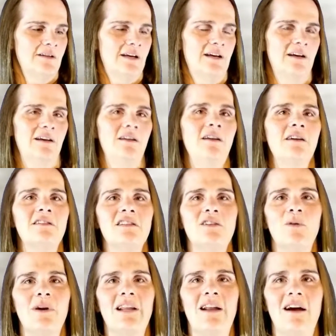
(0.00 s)
Uh, it's a
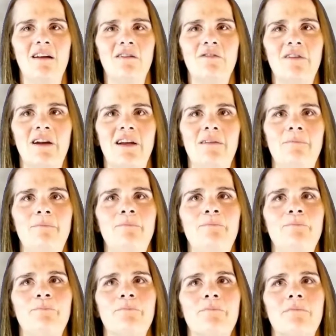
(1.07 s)
29er frame,
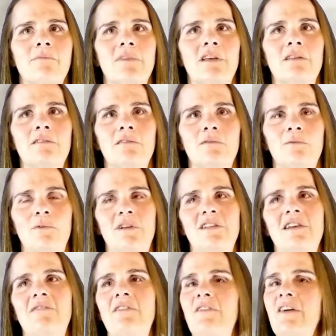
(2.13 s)

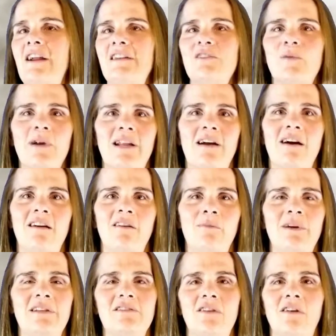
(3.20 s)
which I've never had a 29er,
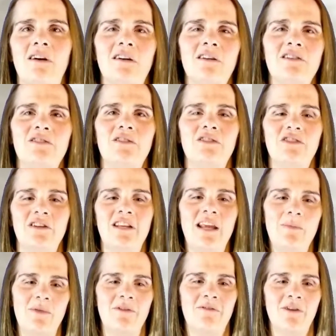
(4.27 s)
but it's large, so it should
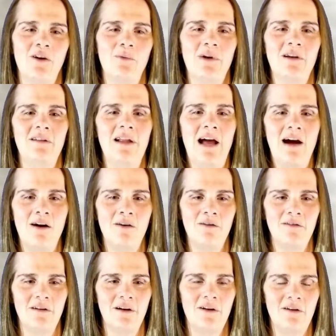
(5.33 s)
keep the front wheel out
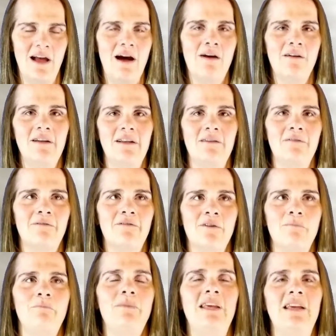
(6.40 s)
uh, out
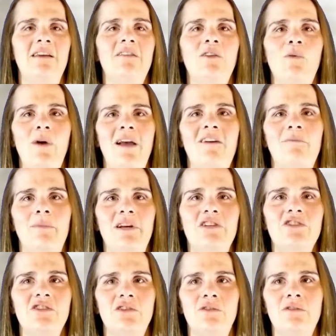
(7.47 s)
from being in the way of my
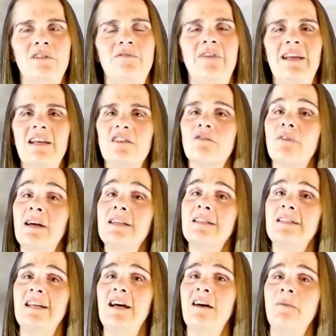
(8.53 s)
shoes. If I get the right
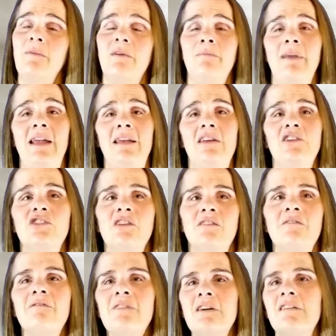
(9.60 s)
stem, it may it
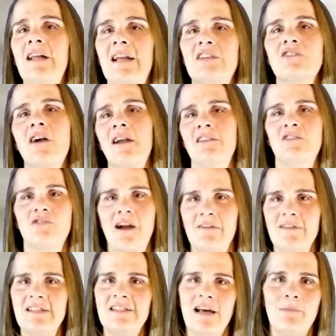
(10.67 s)
shouldn't feel like trying to drive
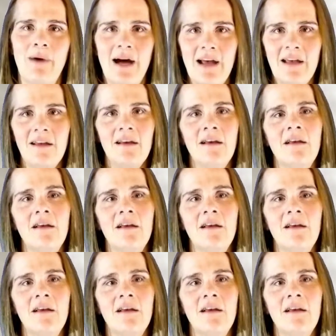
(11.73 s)
a semi.